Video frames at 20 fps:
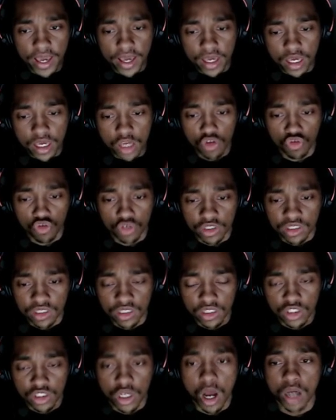
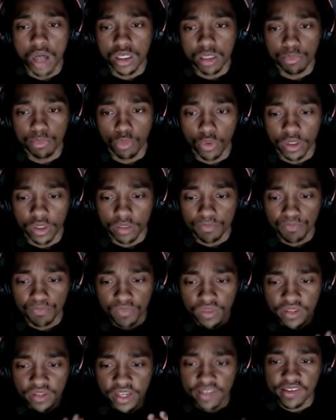interesting talking point
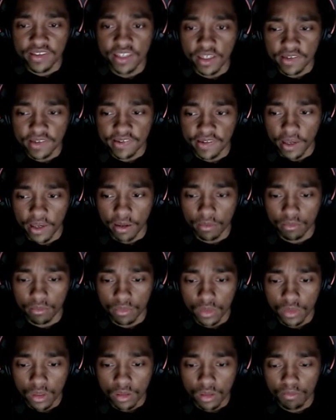that TSM,
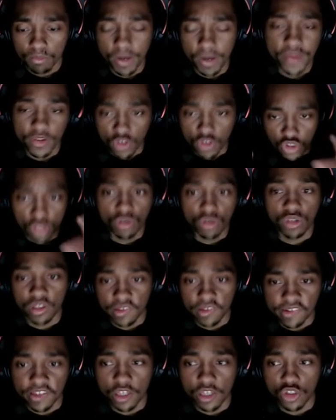by the general
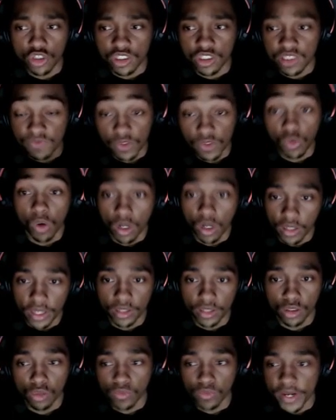consensus, if you go on
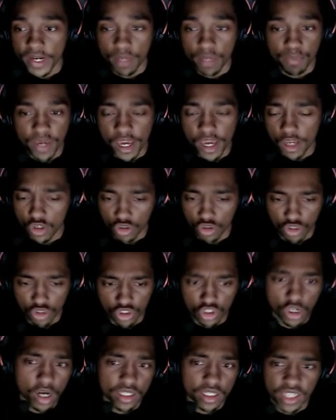like their Reddit page or just
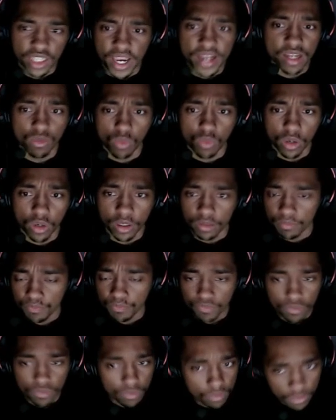talk to anyone,
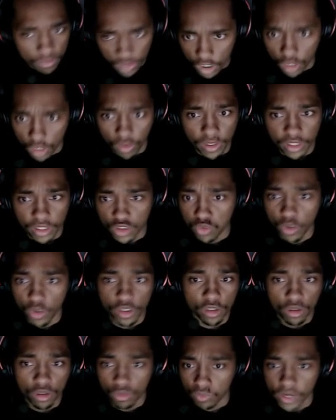like
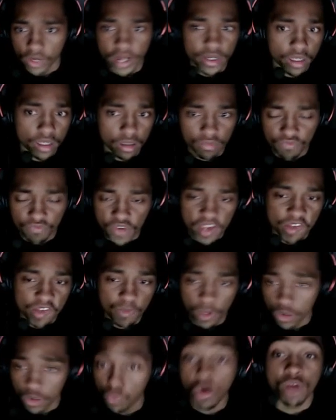Twitter, Reddit,
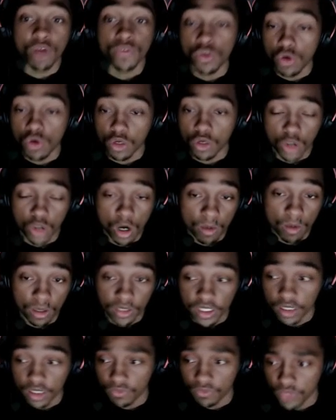Facebook, wherever you go to talk about
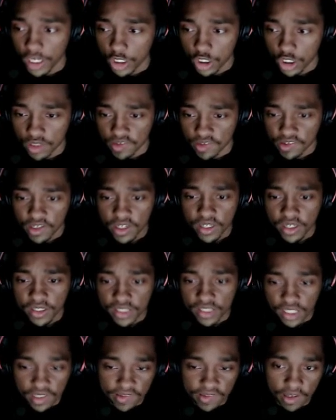League of Legends,
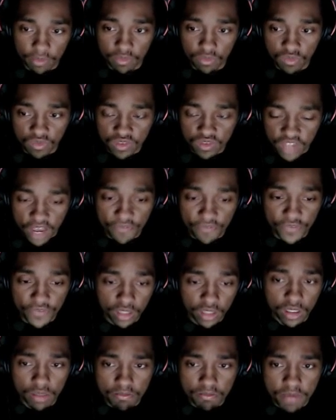TSM
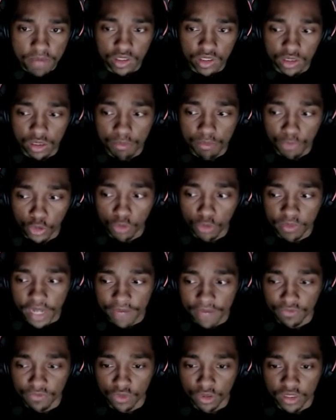definitely mentally boomed
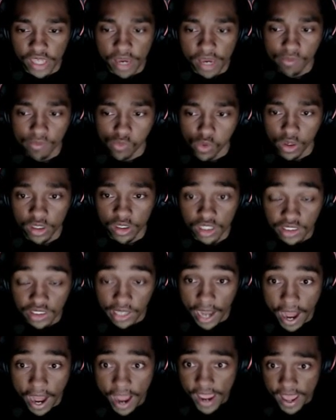after game one. Because
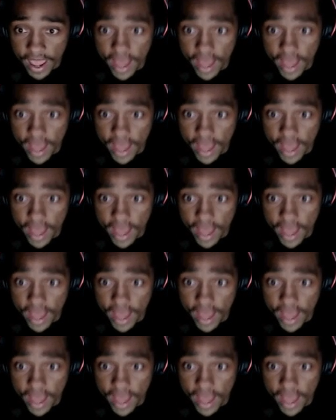I had